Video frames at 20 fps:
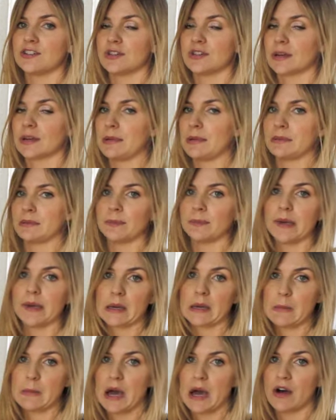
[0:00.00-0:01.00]
you're not going to be able to pick
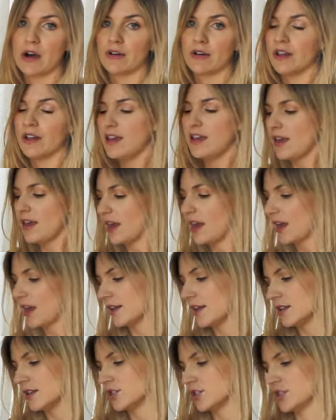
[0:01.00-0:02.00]
them out,
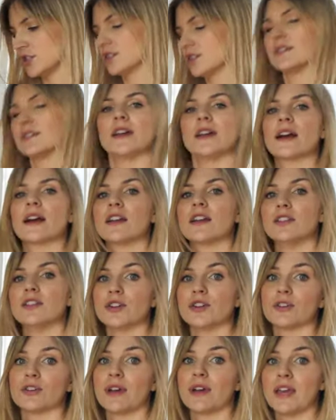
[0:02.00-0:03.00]
and it's just not going to
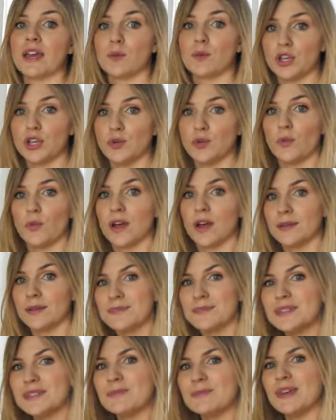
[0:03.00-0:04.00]
look great. What you want them
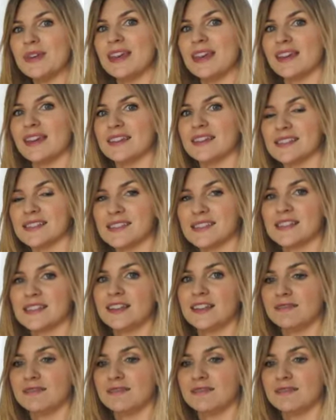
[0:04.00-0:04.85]
to be is,